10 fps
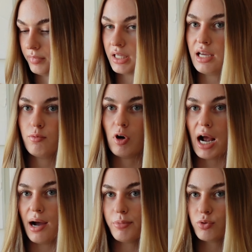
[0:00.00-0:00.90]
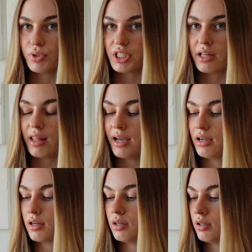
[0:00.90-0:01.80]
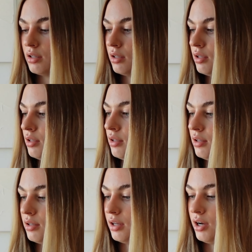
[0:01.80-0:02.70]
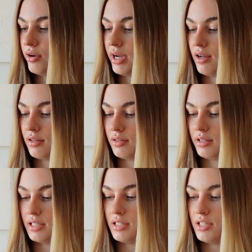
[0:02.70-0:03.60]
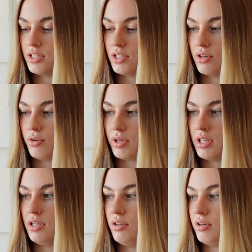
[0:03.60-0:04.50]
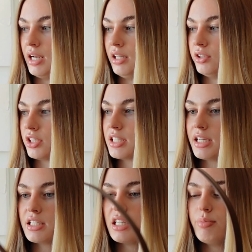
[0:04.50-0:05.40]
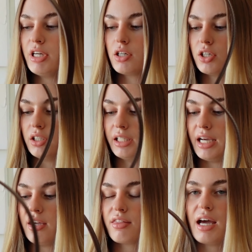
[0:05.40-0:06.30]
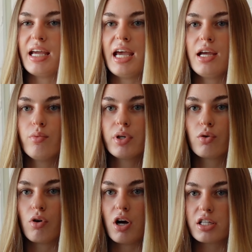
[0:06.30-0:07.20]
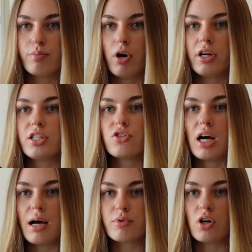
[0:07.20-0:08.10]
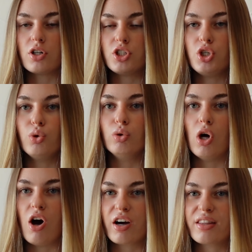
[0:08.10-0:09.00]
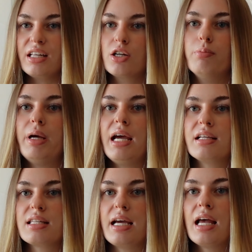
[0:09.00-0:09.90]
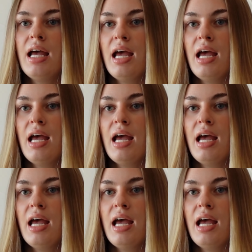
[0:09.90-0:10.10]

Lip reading: Came wrapped, which I like. Oh yeah, this is so cute. And it looks like it's gonna be a good length. I hate when crossbody straps are too long and then your bag is like